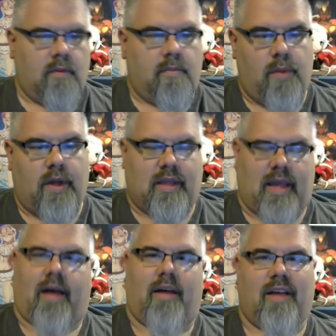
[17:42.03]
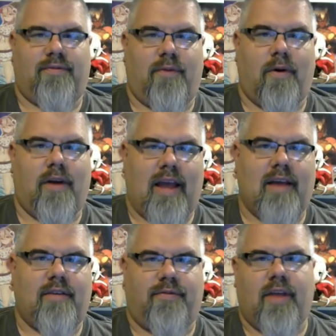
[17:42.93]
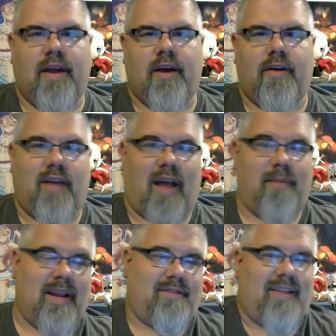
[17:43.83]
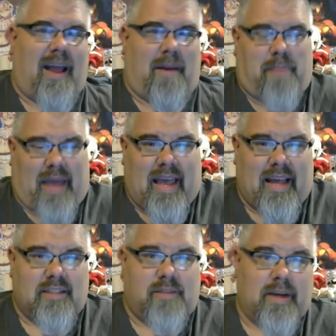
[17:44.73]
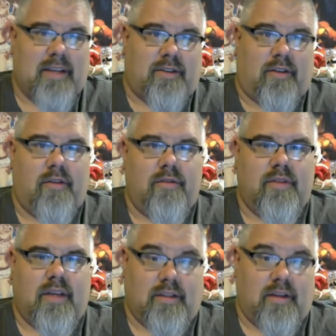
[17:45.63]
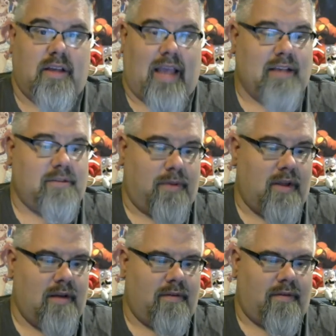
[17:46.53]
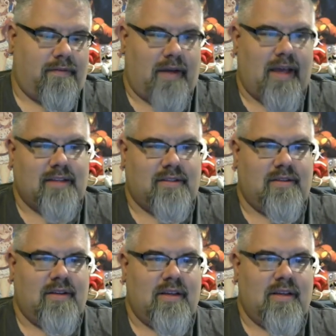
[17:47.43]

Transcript: But yeah, as far as Flare, I mean, it's not a bad special. It has plenty of effects.